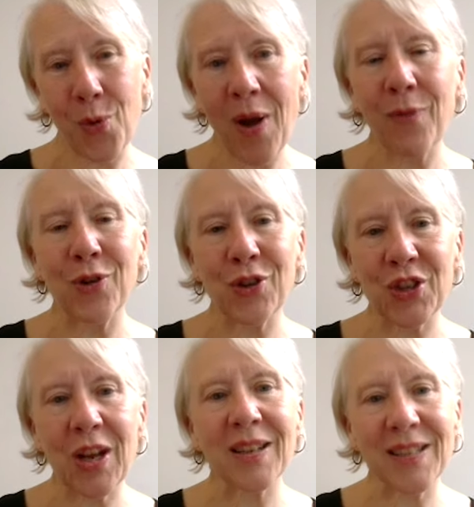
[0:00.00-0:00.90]
Revers
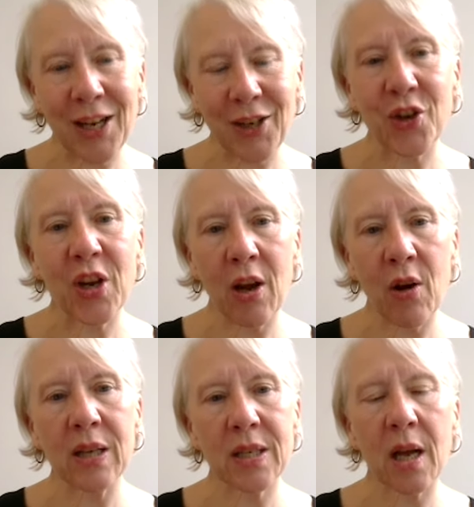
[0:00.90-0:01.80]
Center here
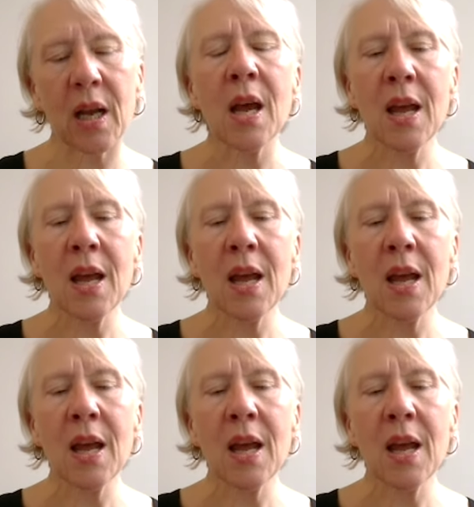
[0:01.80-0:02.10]
at Tuck